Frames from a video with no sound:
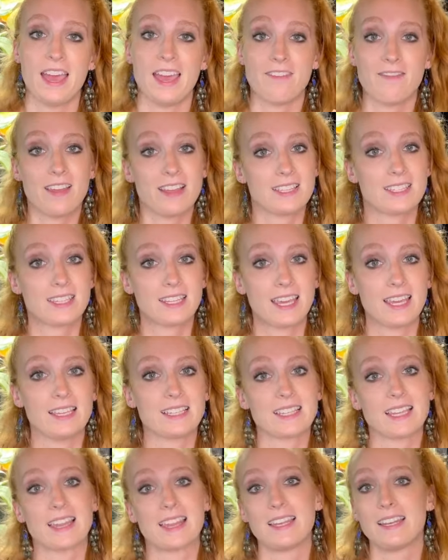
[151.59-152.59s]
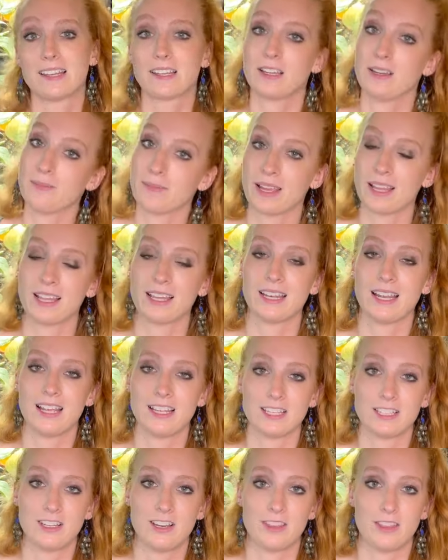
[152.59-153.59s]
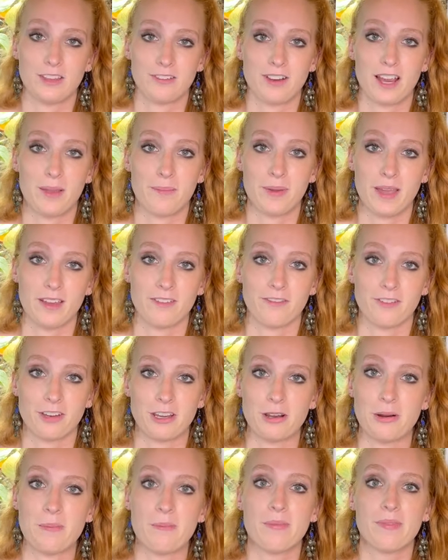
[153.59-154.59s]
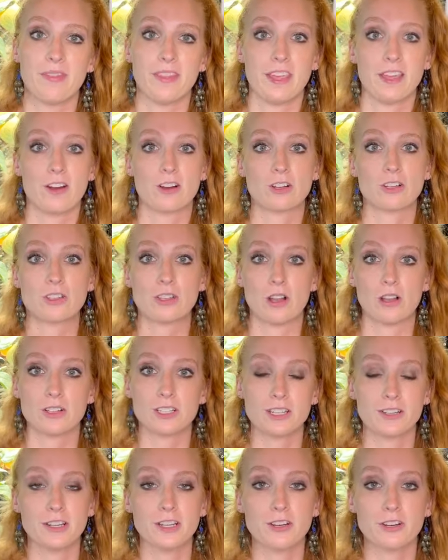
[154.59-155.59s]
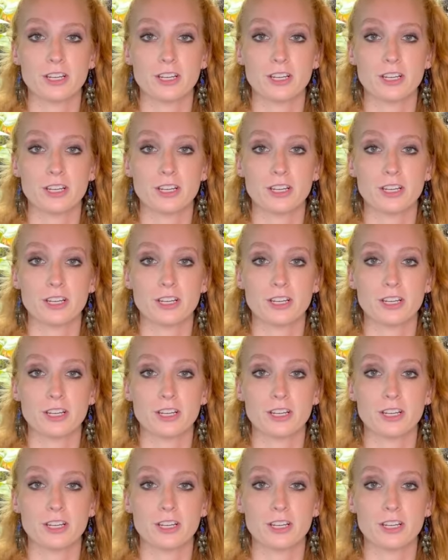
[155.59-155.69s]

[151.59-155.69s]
If that's the case, then a chameleon is not the right pet for you. They are solitary